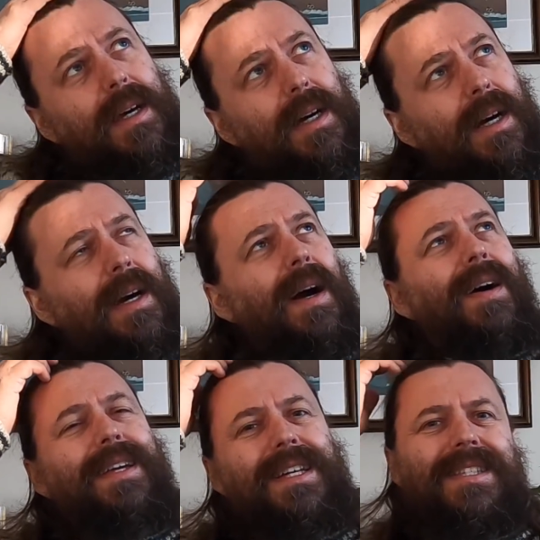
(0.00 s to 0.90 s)

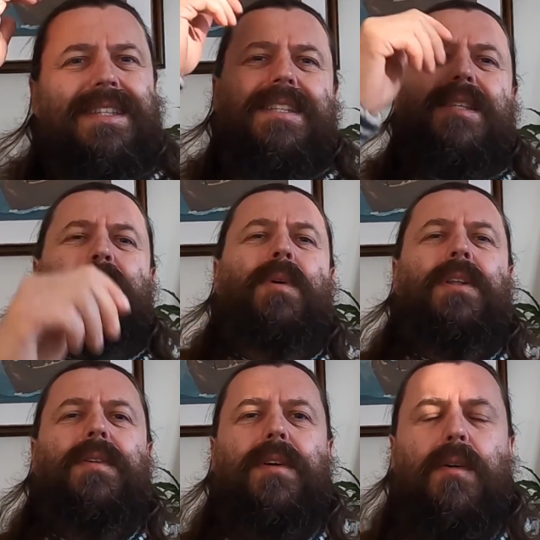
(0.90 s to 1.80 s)
I guess this is
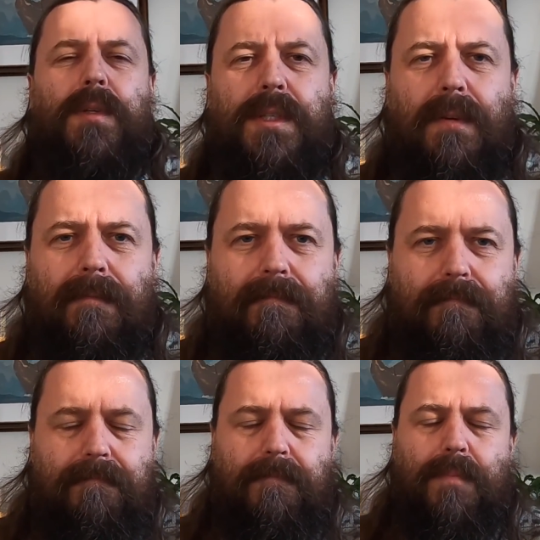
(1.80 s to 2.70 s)
one of those,
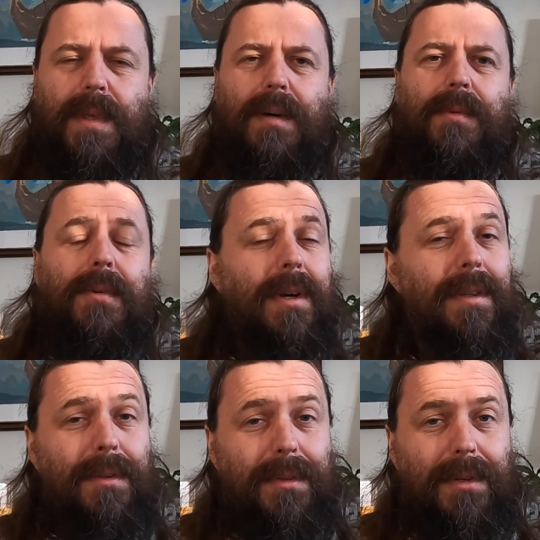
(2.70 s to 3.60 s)
I'm
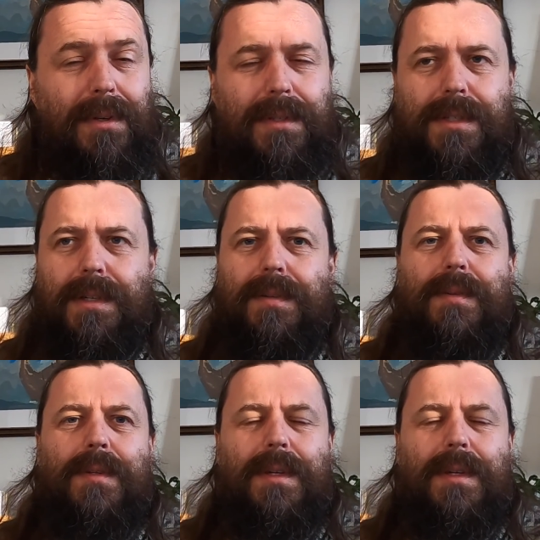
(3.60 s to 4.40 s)
trying not to curse here,